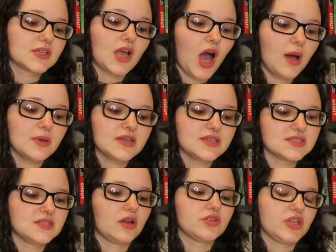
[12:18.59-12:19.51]
commas
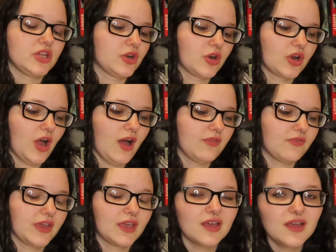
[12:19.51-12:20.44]
dunked in her
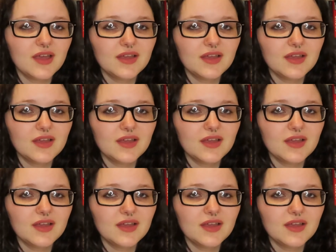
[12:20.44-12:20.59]
coffee.